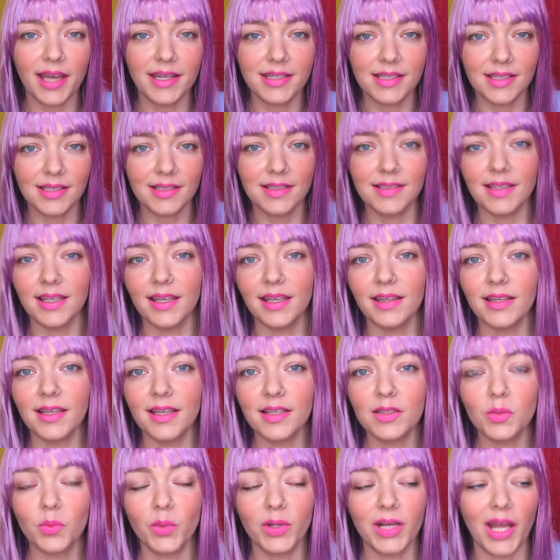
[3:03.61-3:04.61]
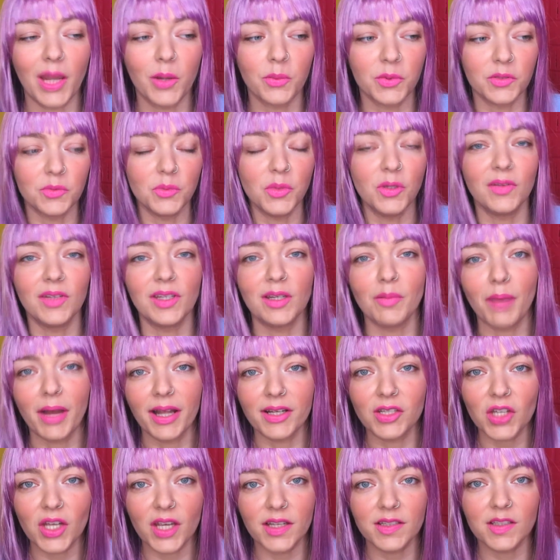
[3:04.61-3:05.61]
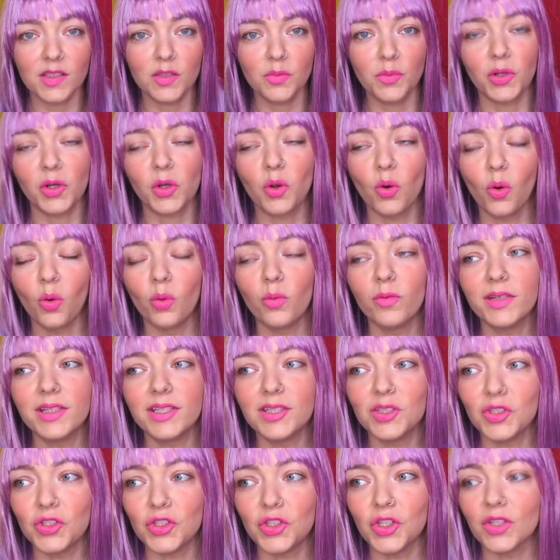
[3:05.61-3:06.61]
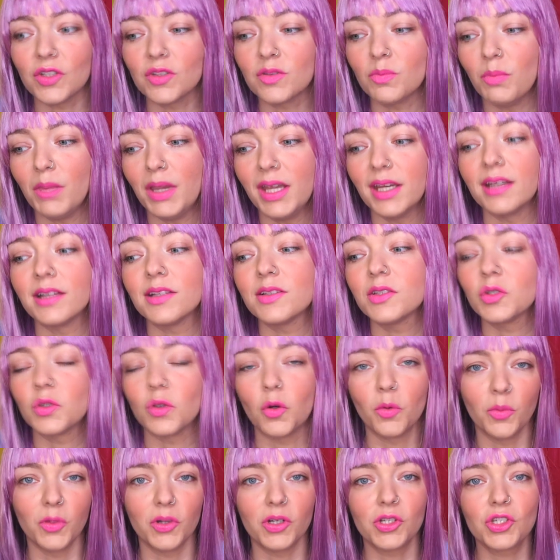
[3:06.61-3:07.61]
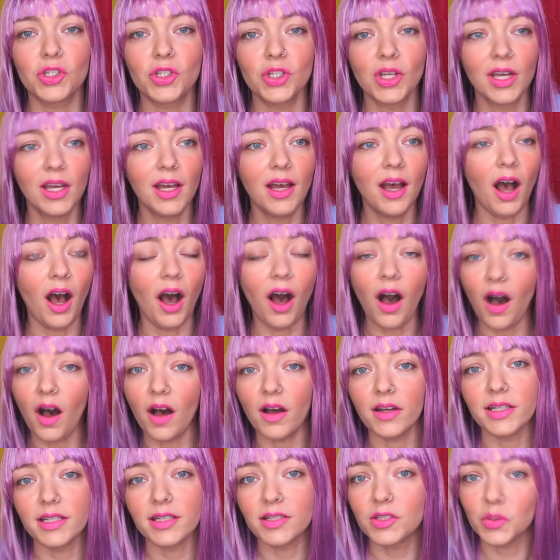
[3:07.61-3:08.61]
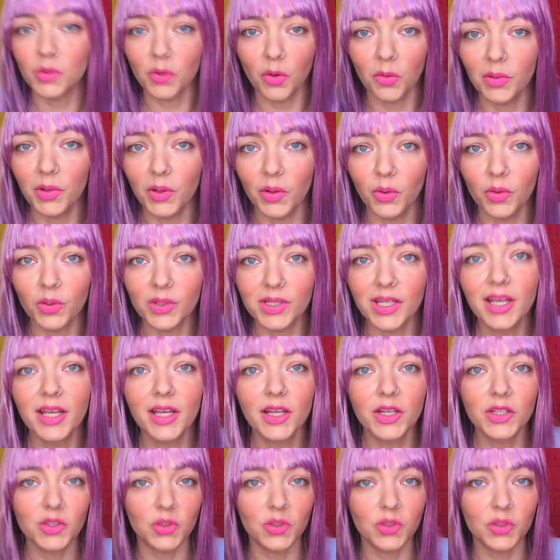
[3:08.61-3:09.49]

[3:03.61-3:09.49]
I did say this when I was moving to Manchester, but COVID has just made it so much harder to upload.